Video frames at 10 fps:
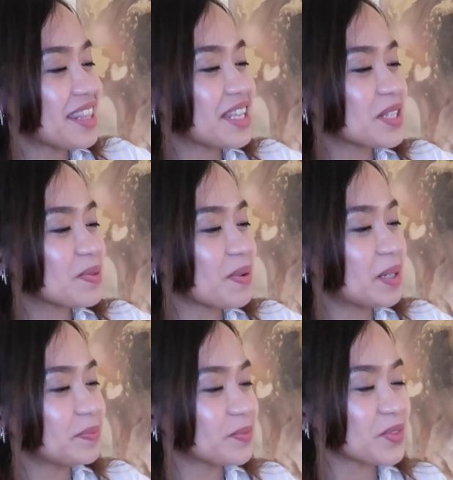this
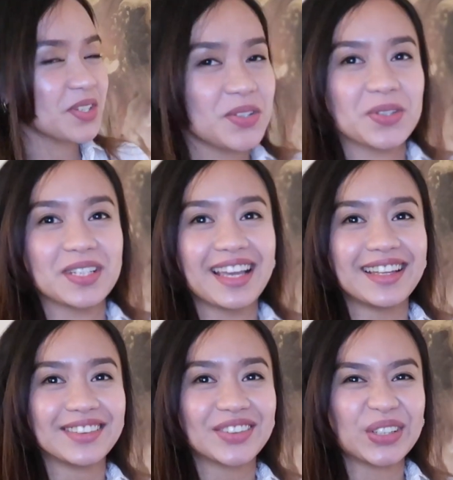one,
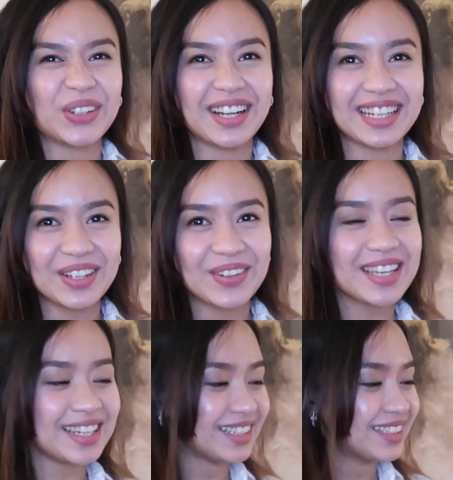enter
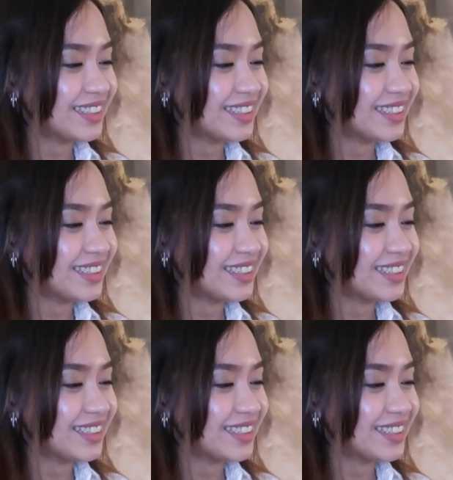anyway.